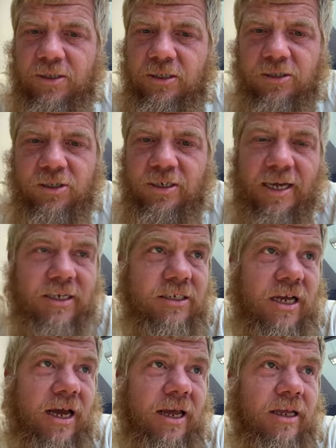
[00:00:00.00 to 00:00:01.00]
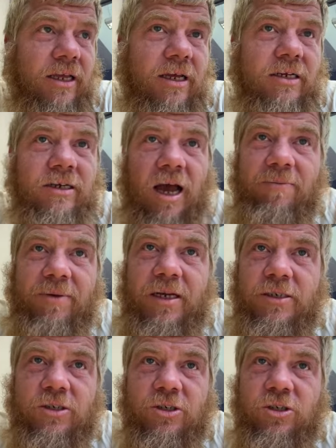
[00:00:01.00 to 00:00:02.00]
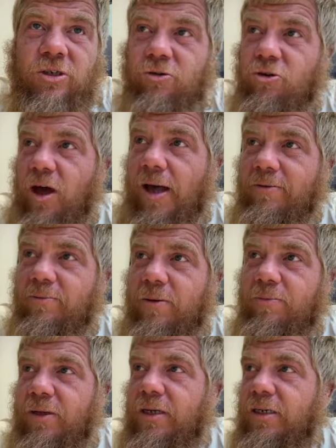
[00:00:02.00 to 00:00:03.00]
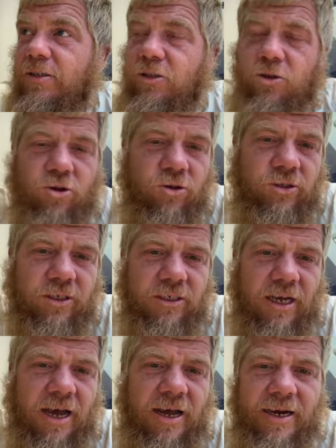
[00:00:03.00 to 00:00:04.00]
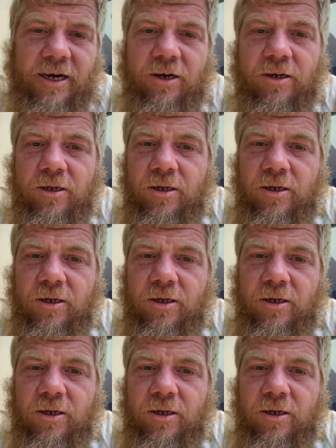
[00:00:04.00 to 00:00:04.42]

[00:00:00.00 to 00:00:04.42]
as the next guy. Not because there's no jobs, but because they're choosing to hire